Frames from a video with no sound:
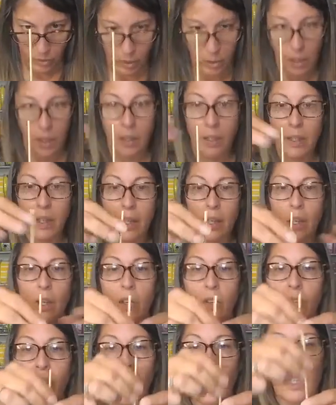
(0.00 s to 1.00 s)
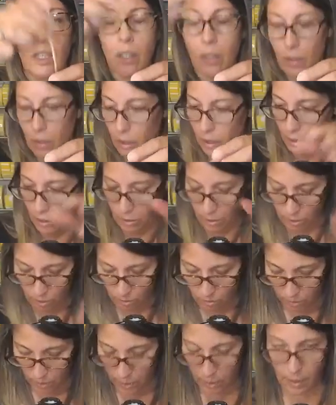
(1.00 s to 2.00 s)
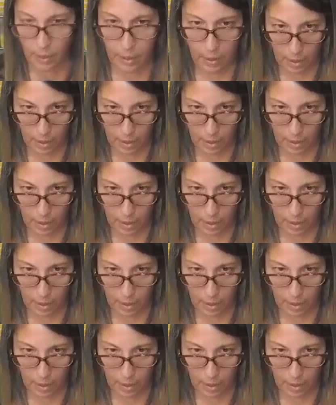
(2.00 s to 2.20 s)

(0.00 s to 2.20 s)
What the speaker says: And I already glued that